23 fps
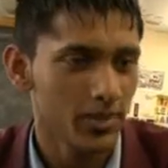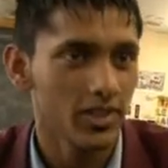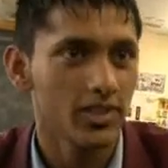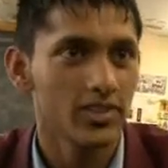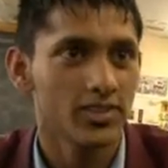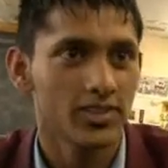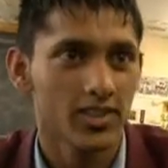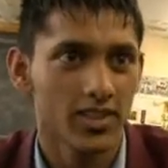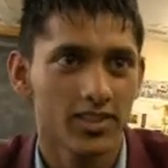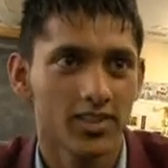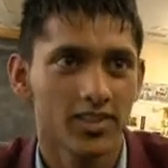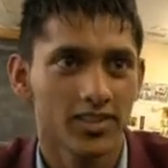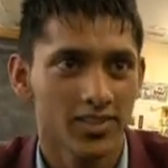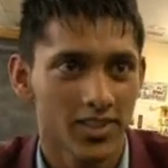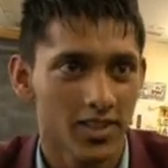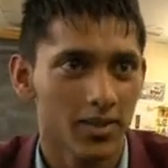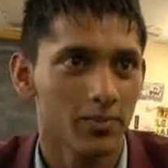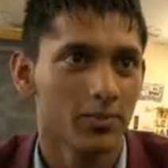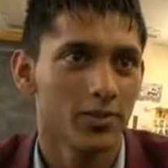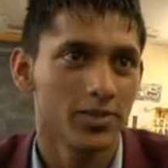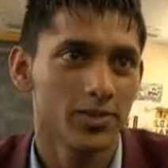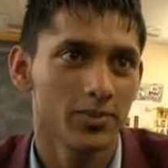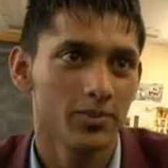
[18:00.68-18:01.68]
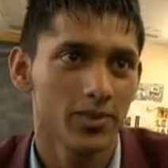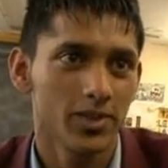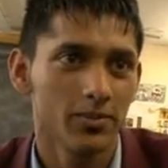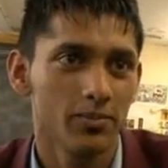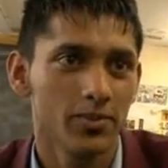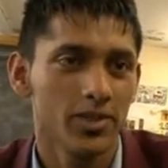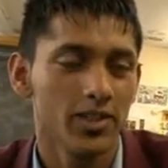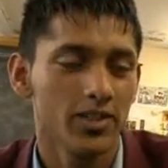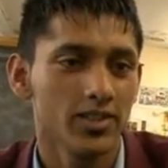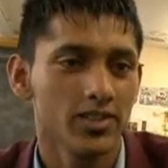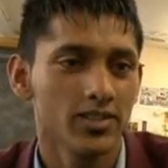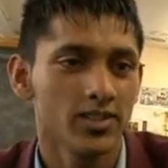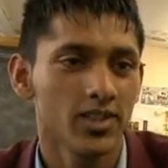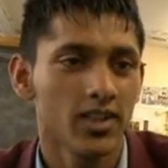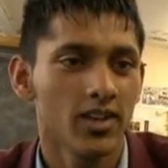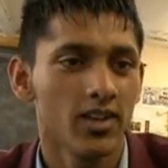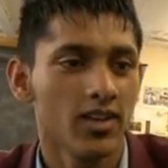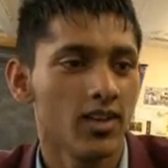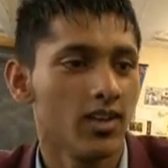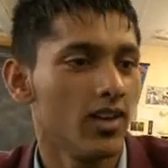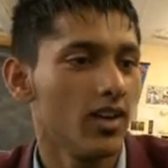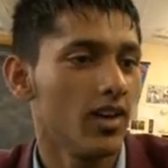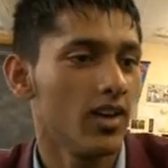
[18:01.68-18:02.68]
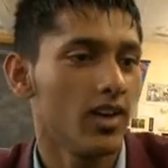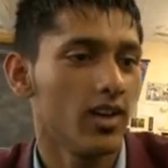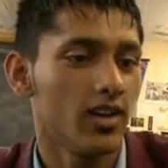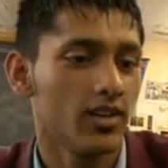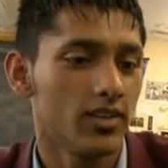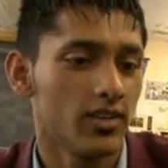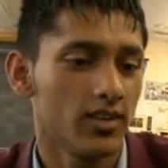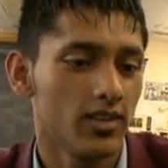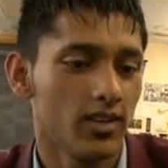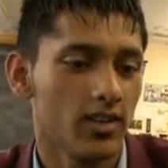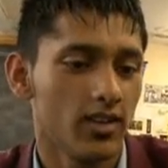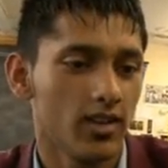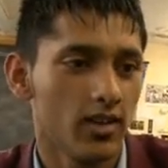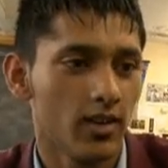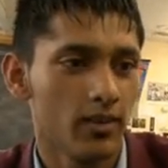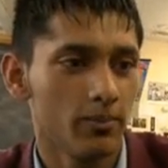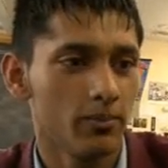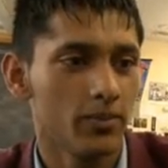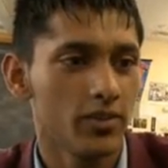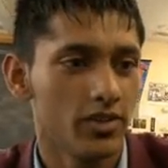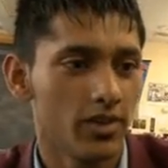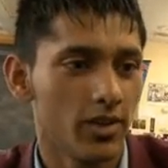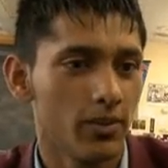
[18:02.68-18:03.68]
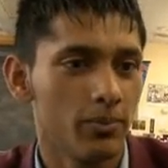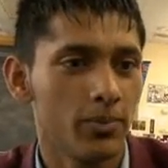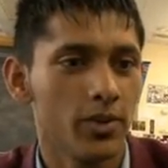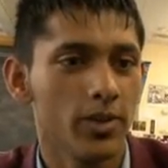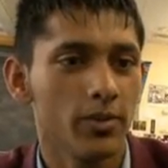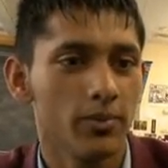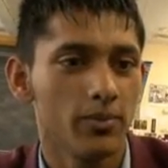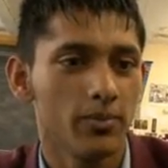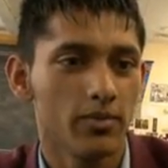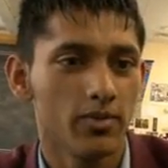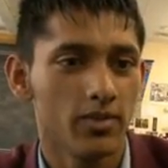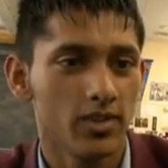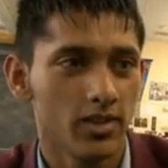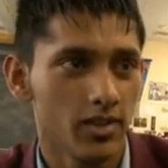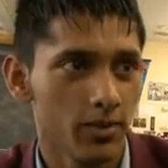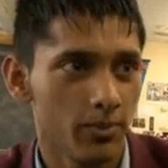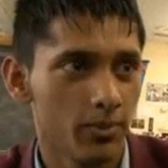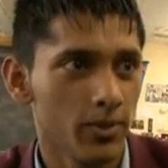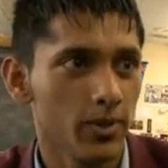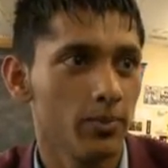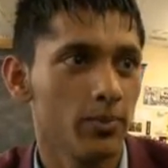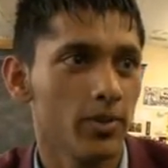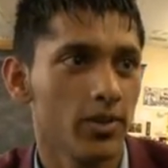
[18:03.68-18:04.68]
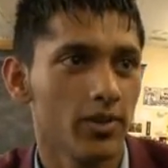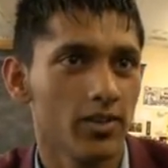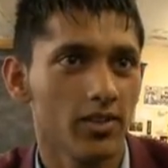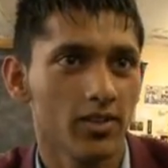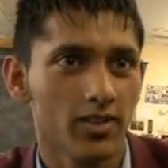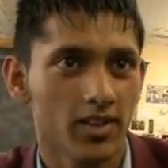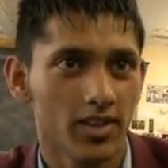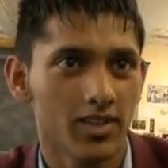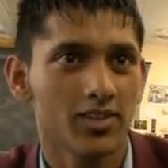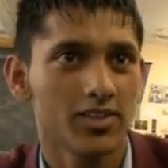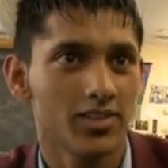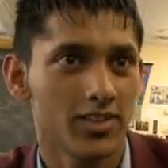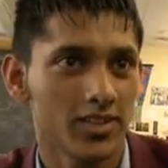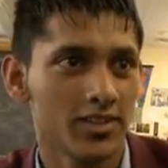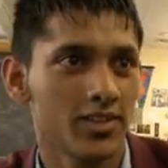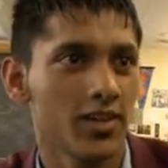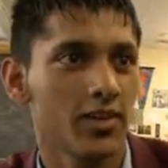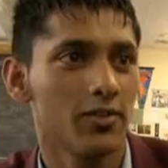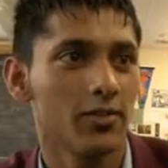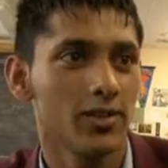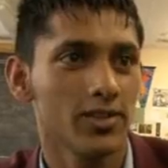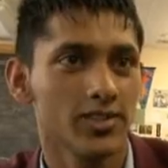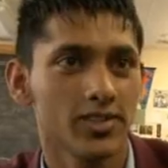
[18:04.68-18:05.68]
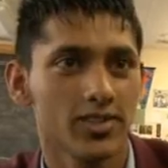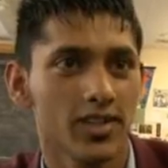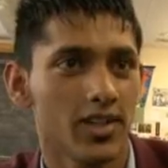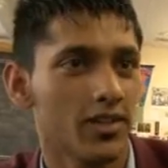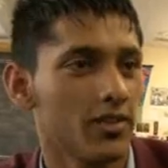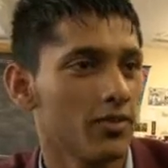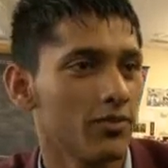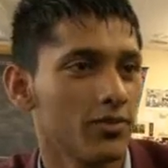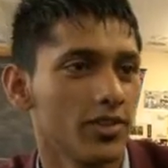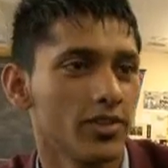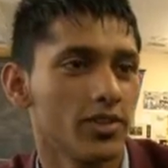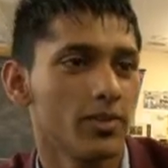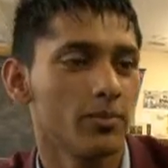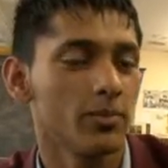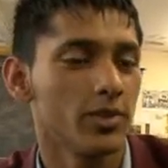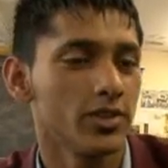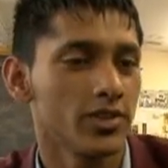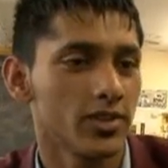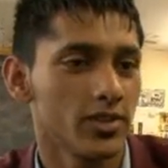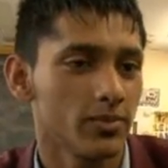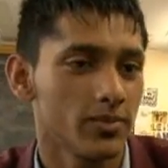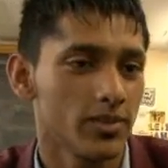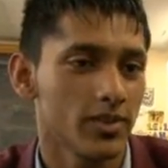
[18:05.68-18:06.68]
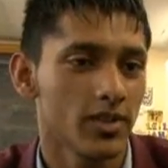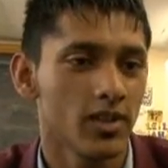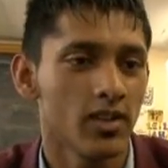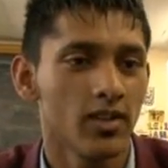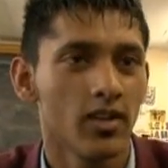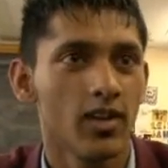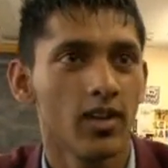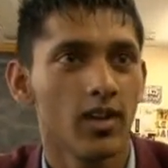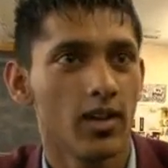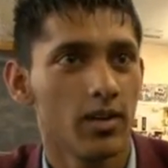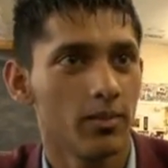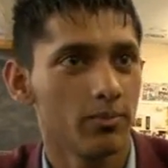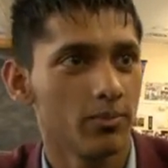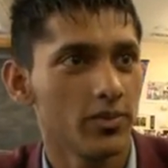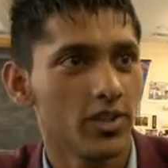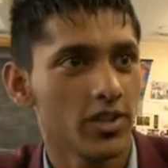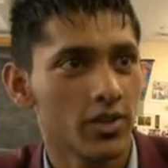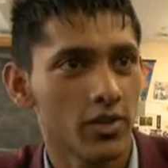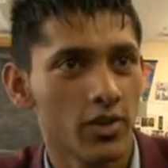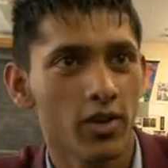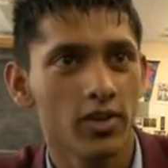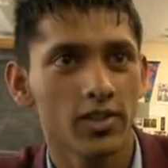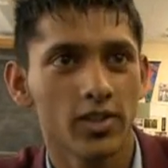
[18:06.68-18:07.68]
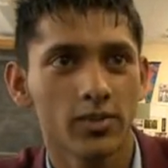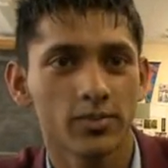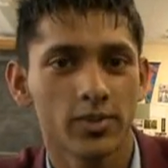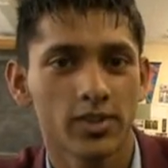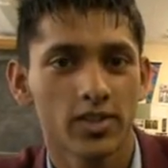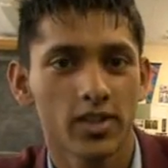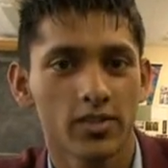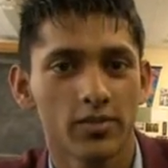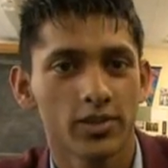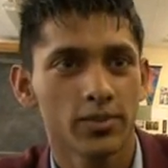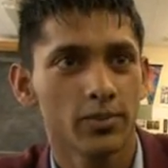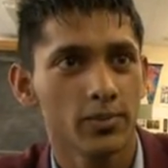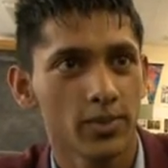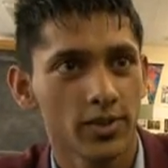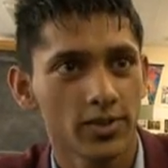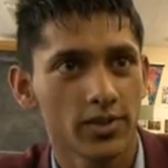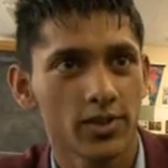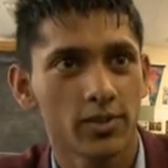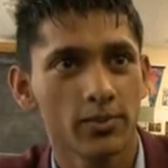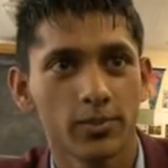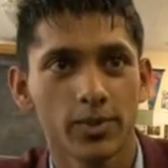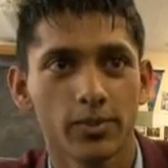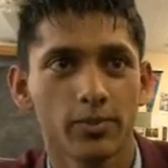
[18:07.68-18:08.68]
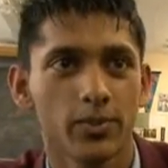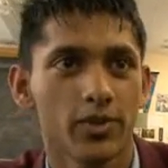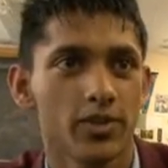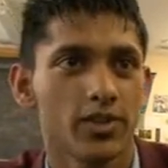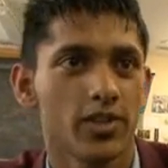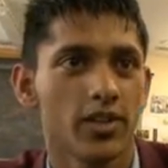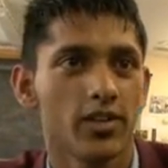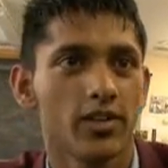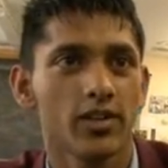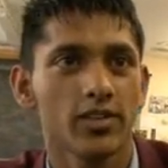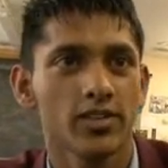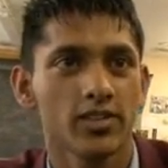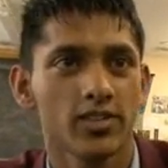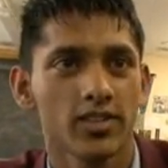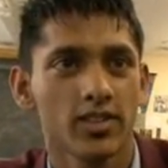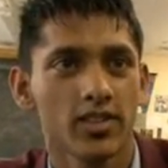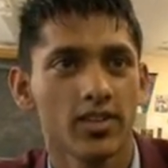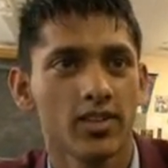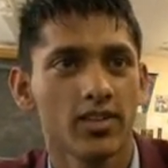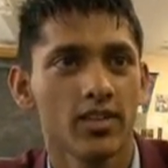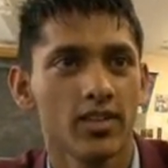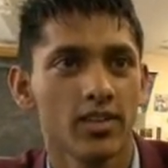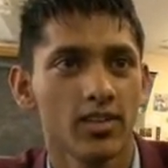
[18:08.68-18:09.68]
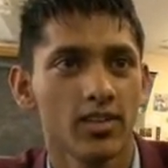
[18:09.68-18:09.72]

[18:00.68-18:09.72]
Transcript: peace, and Islam does mean peace and um, the the people like the terrorists. I don't think the Muslims. Um, they call themselves Muslims, but they're not.